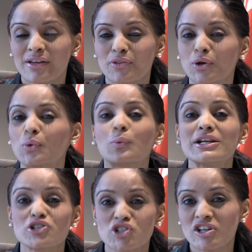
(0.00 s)
the
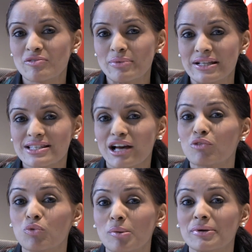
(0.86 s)
great achievements
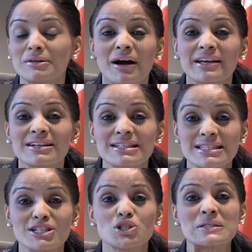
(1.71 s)
of women in my
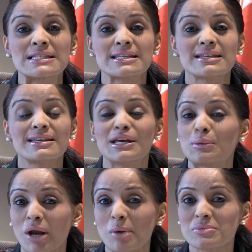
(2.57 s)
constituency,
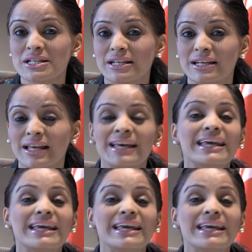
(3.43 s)
in Brampton,